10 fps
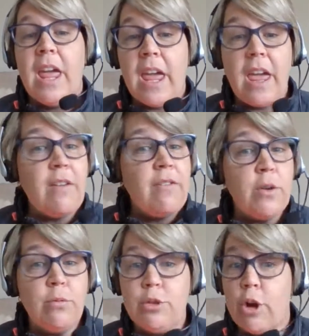If
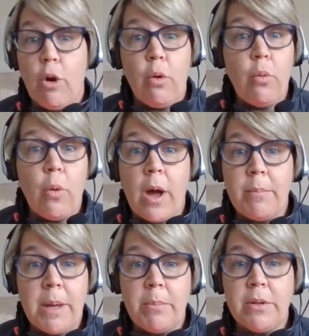you don't want
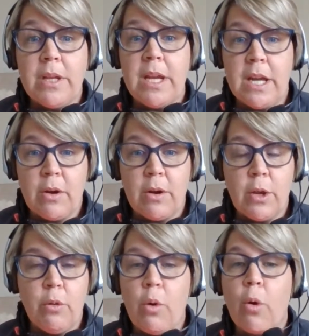people to hear
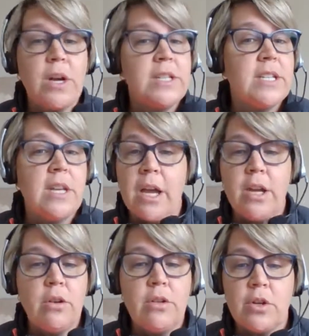you or it's not
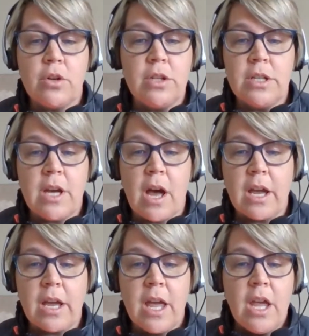your turn to
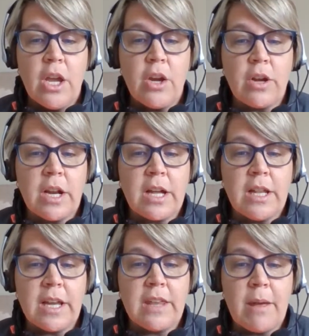talk, you're going to
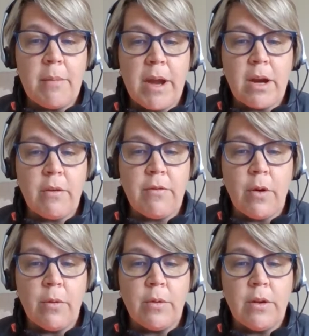click that
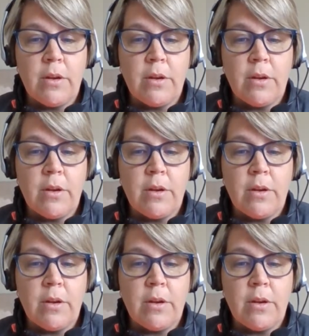microphone